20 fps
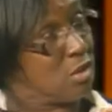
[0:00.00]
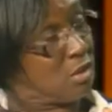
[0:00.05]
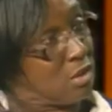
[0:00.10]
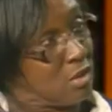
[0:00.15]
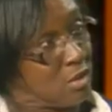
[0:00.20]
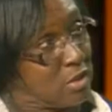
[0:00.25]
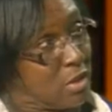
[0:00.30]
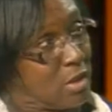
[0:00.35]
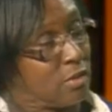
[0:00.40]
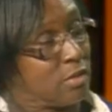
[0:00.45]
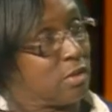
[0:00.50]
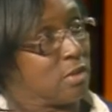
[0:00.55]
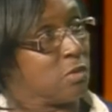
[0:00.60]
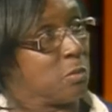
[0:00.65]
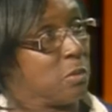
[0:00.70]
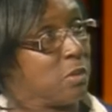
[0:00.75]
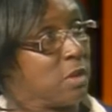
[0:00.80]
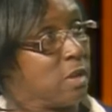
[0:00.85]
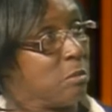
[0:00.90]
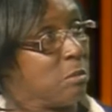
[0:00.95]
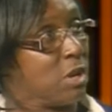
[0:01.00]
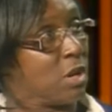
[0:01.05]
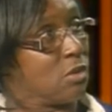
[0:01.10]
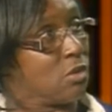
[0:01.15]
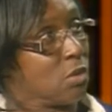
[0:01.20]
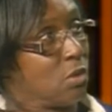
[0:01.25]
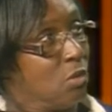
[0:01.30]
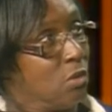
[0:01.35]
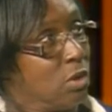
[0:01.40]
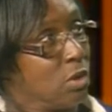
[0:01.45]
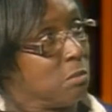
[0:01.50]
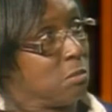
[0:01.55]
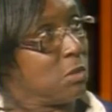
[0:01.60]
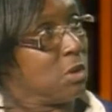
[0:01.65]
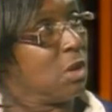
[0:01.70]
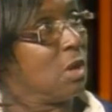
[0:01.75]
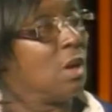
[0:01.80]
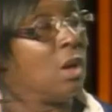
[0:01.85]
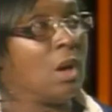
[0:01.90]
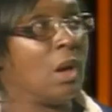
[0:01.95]
discussed this with him, and I told him,
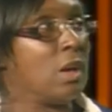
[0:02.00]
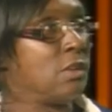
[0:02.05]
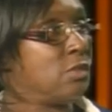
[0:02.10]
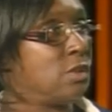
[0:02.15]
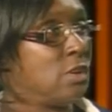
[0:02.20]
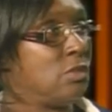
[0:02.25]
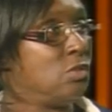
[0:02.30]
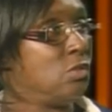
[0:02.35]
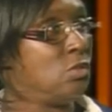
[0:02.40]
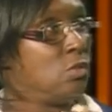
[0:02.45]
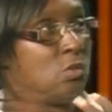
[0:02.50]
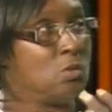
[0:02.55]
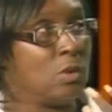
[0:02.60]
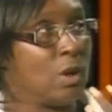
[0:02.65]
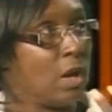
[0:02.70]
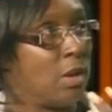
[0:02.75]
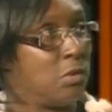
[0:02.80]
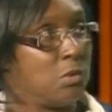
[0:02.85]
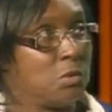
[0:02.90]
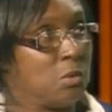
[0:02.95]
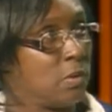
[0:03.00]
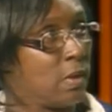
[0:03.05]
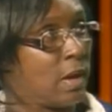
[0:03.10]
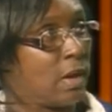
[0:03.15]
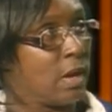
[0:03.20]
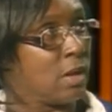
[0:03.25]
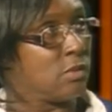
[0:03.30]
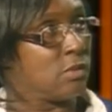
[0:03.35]
I said, you do not do that.